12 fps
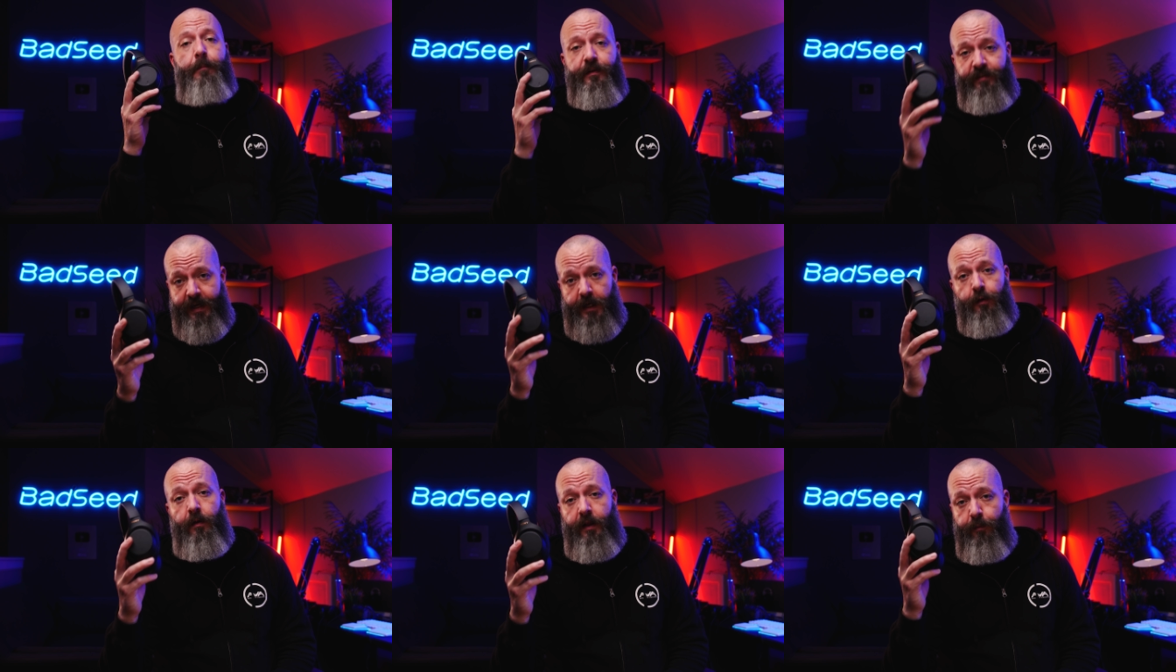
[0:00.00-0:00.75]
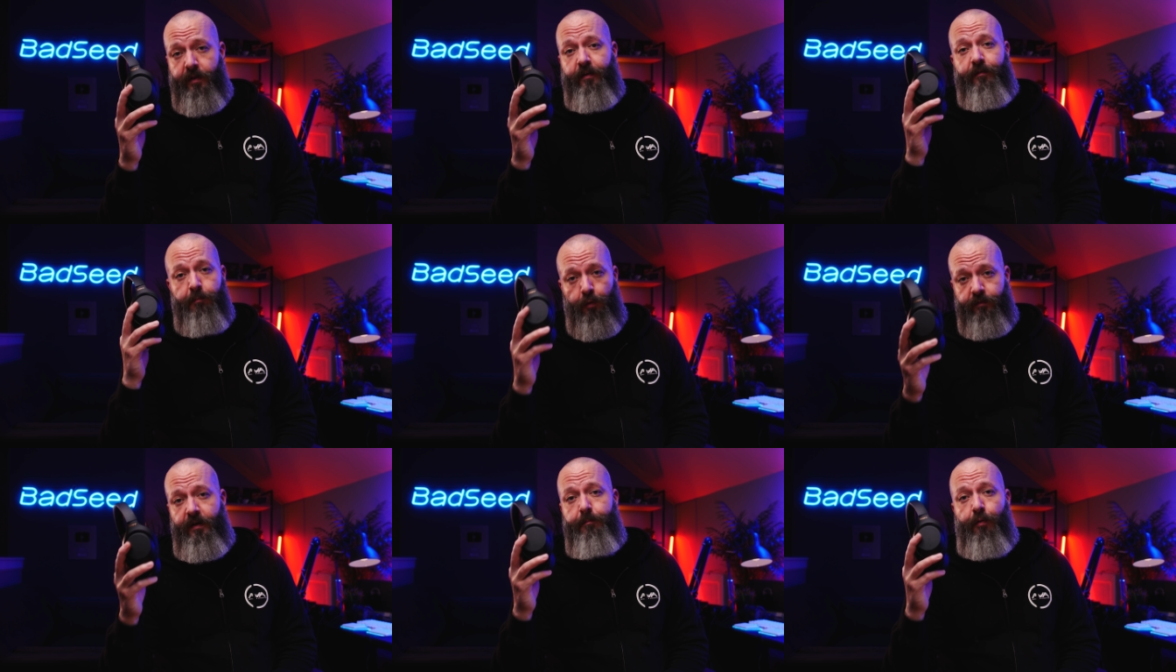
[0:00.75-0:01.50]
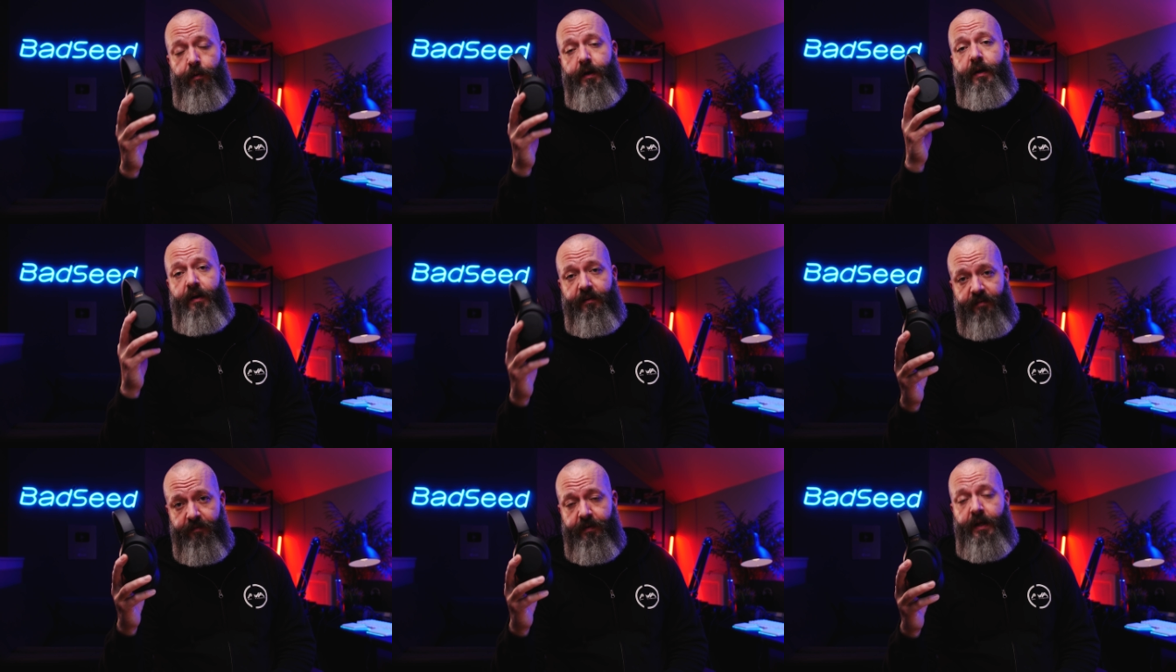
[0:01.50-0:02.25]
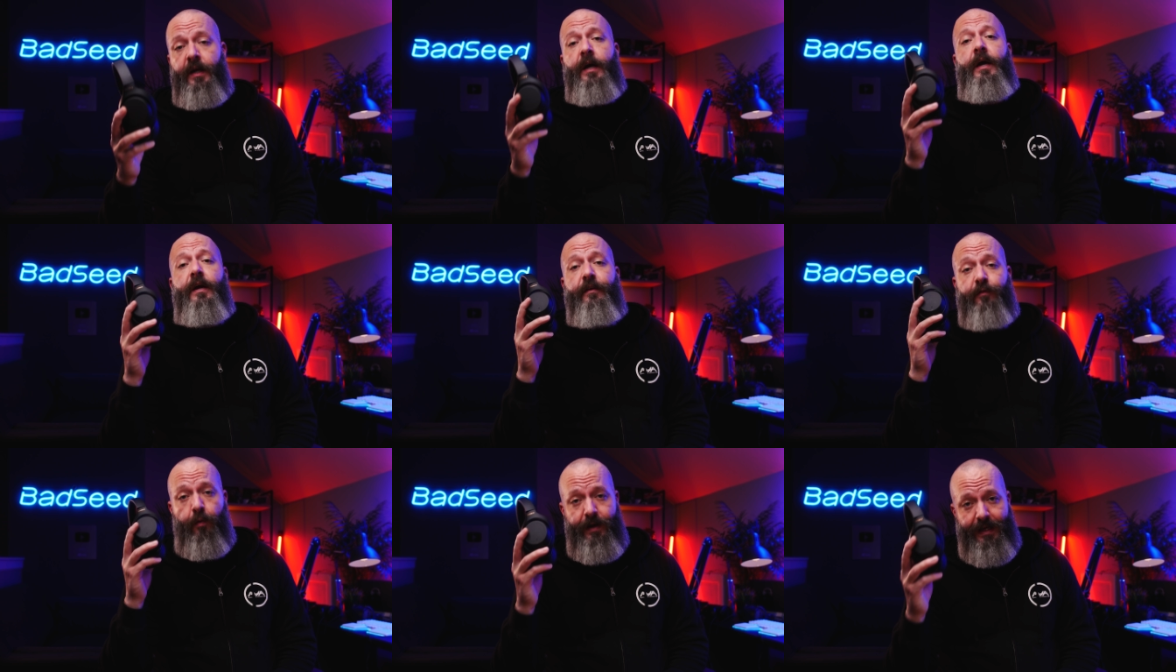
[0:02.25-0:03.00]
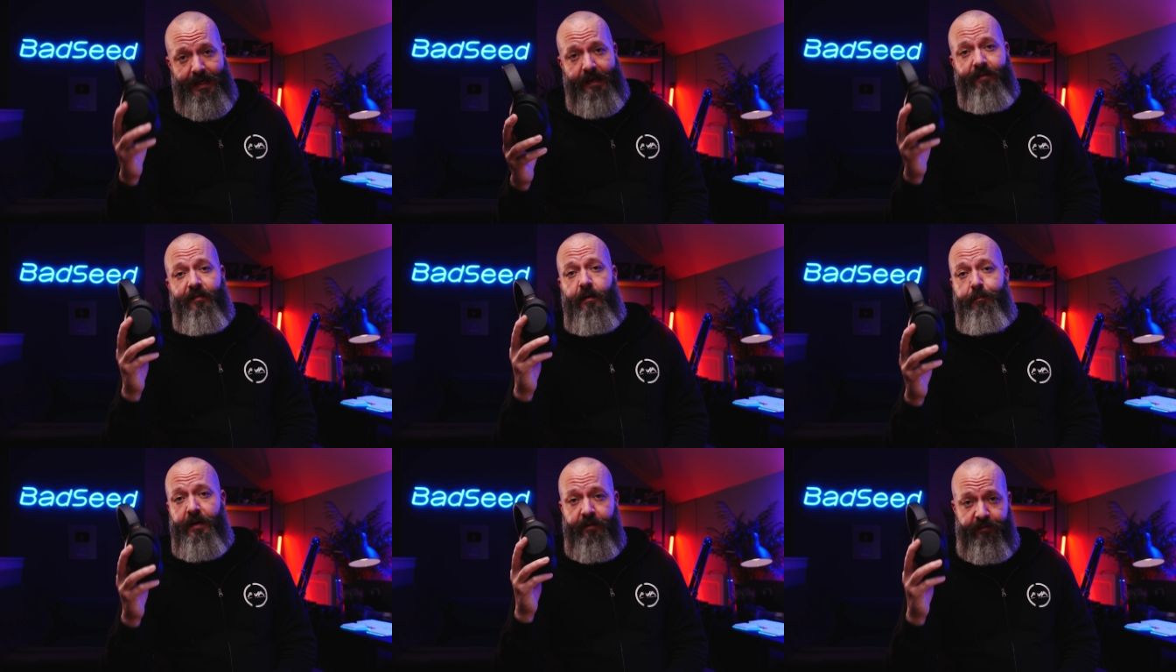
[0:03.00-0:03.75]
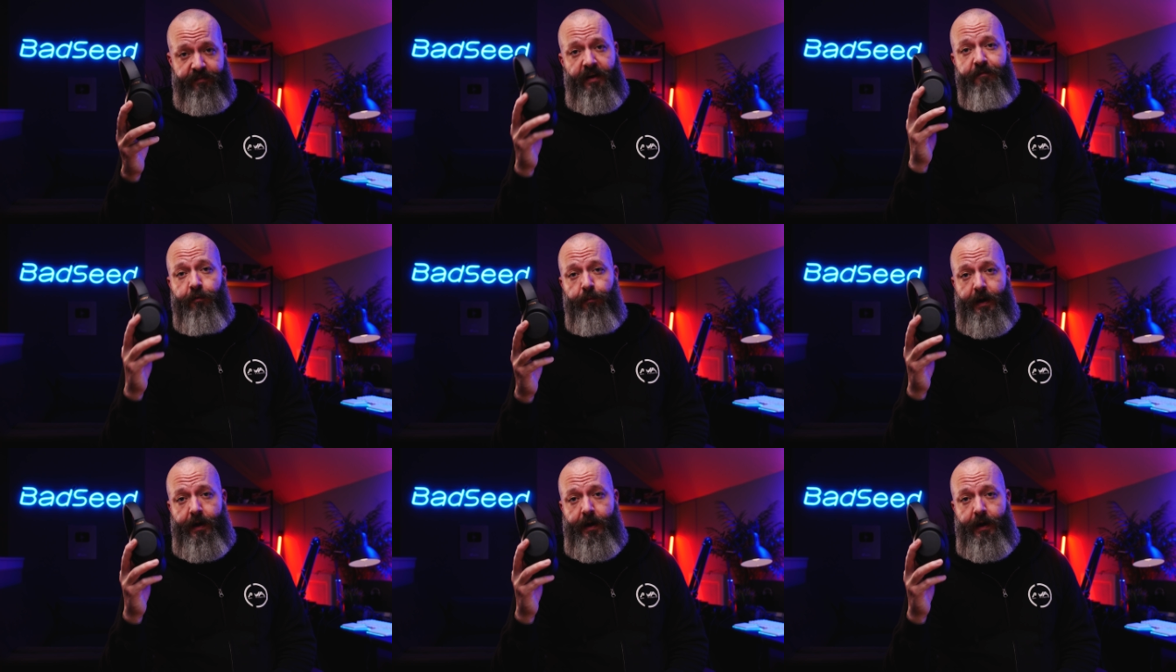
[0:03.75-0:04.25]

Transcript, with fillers: particularly with its multi-point connectivity, is going to easily be a safer